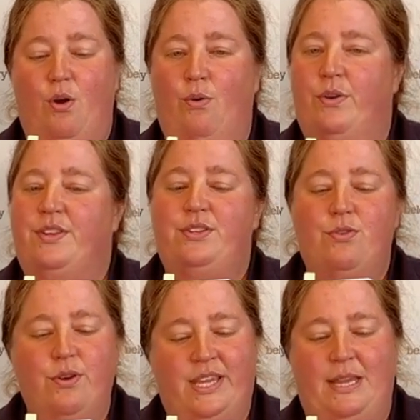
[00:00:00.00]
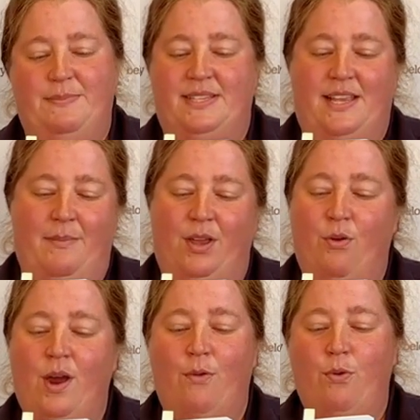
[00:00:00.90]
or the door keeps slamming,
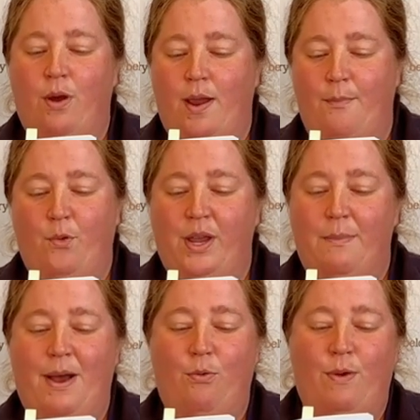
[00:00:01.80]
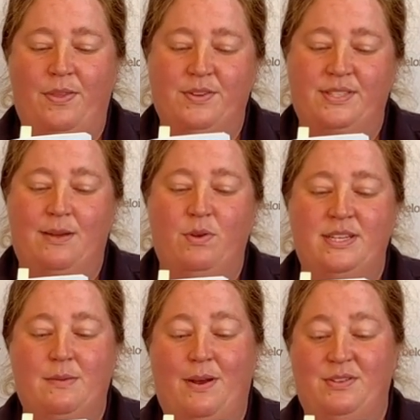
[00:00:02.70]
or I wor- I'm worrying about whether someone
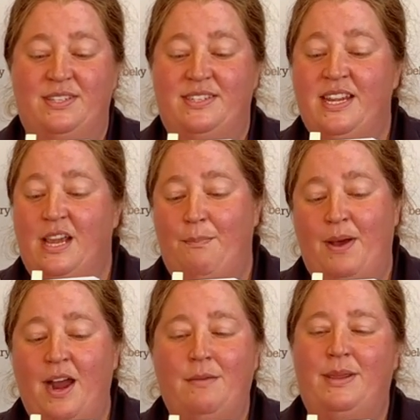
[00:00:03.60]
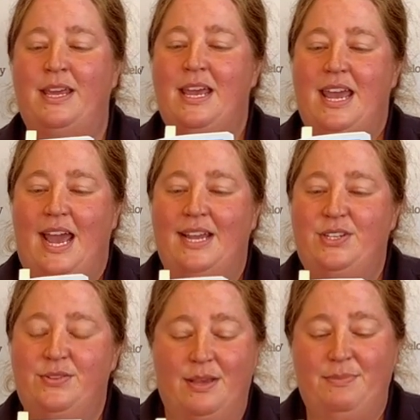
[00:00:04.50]
is about to sneak up behind me and
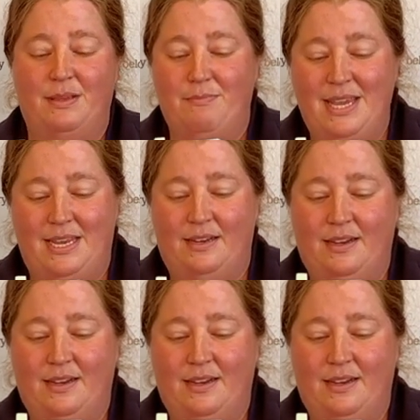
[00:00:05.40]
do something mean.